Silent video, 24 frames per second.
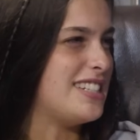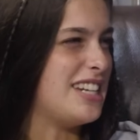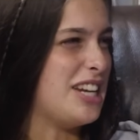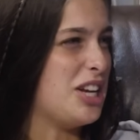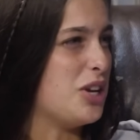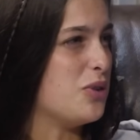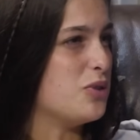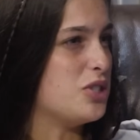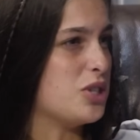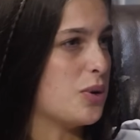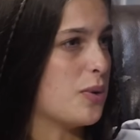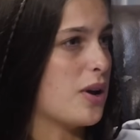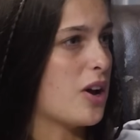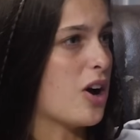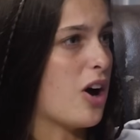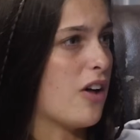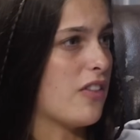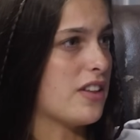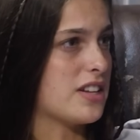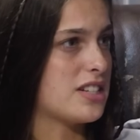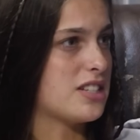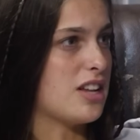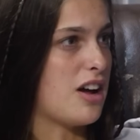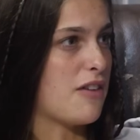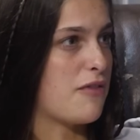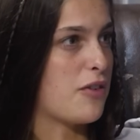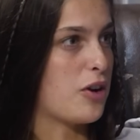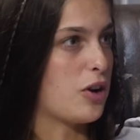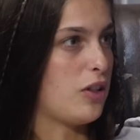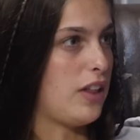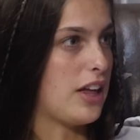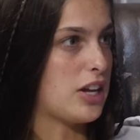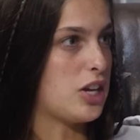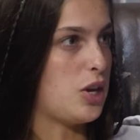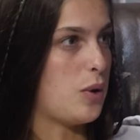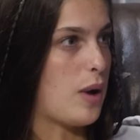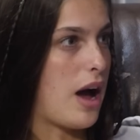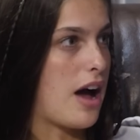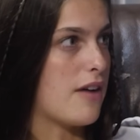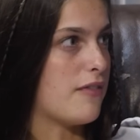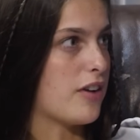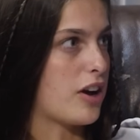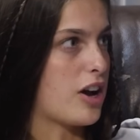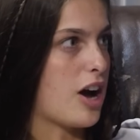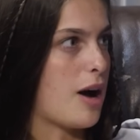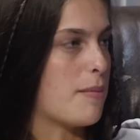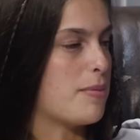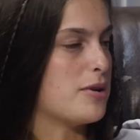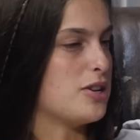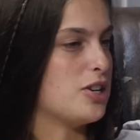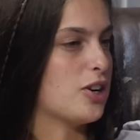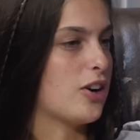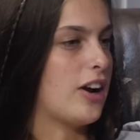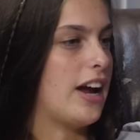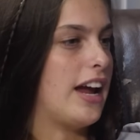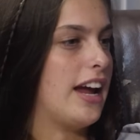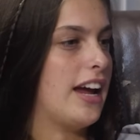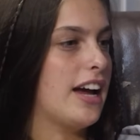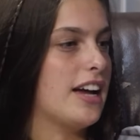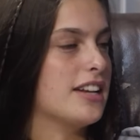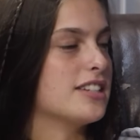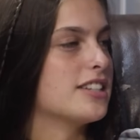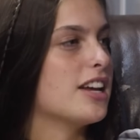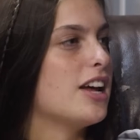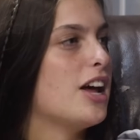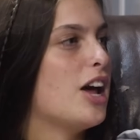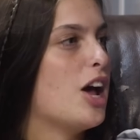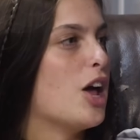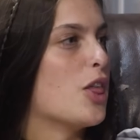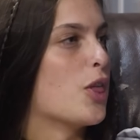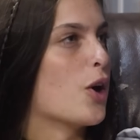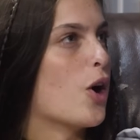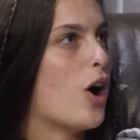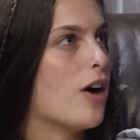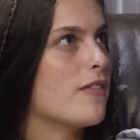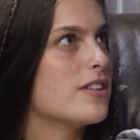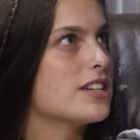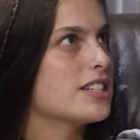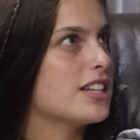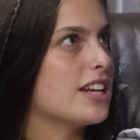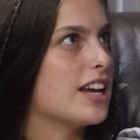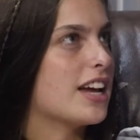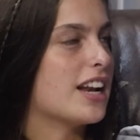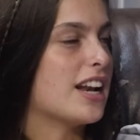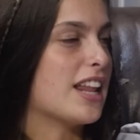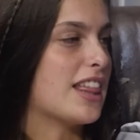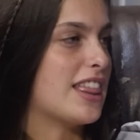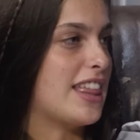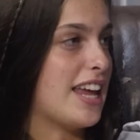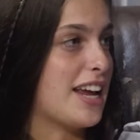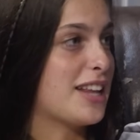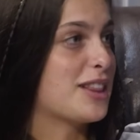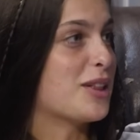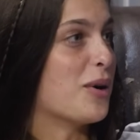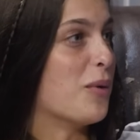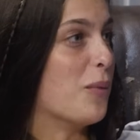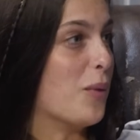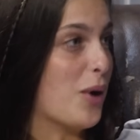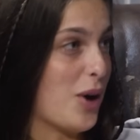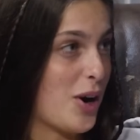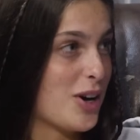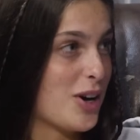they see you doing all this stuff or like you have a cup in your hand. They're obviously going to think the